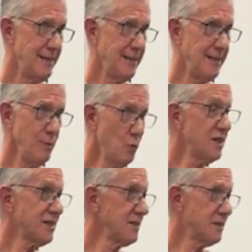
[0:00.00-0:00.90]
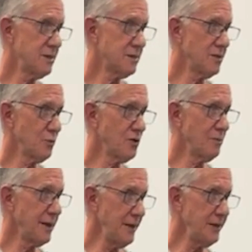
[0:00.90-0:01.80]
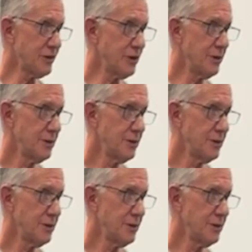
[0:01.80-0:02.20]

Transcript: it was consistent with my nature.